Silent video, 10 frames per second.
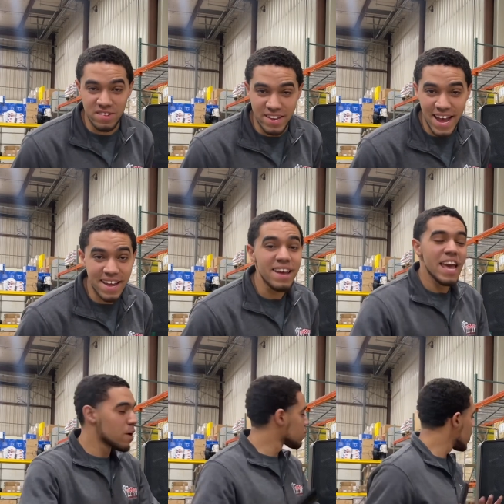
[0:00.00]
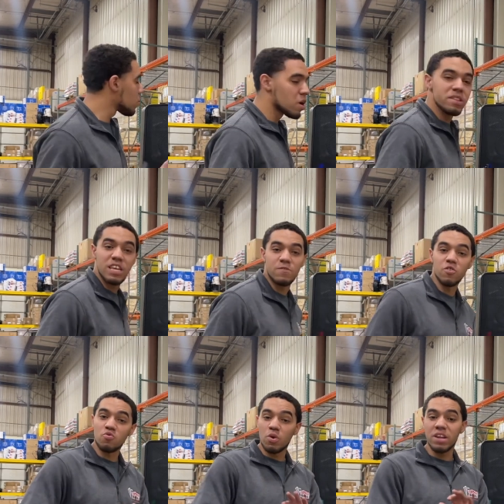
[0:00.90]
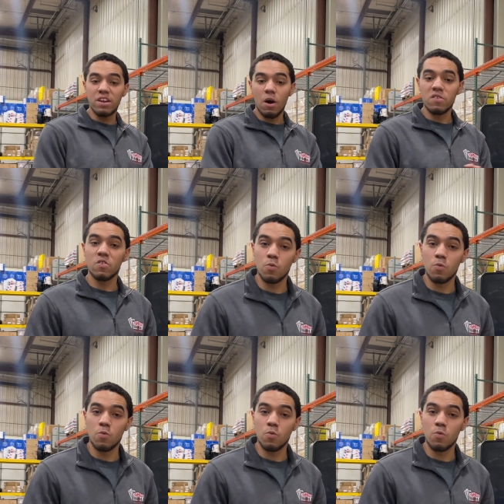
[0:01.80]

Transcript: today and rent one of these for $20